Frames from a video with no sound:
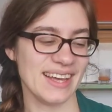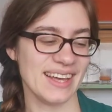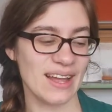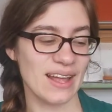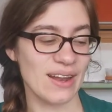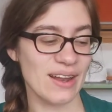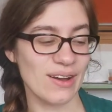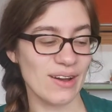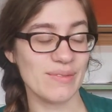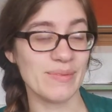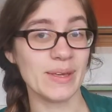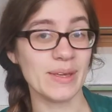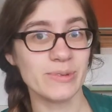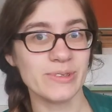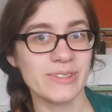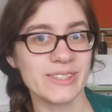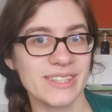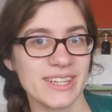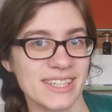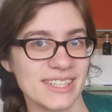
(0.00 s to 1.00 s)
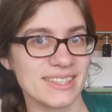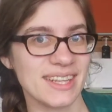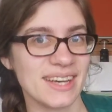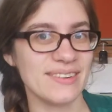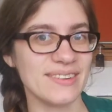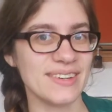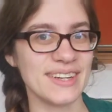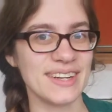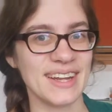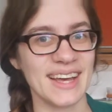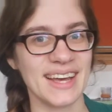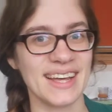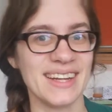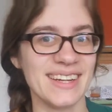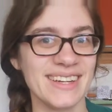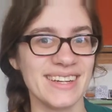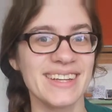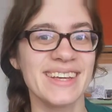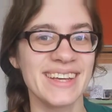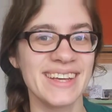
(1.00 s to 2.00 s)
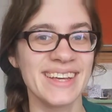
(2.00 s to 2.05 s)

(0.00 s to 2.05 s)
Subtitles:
a lot of people started that one and,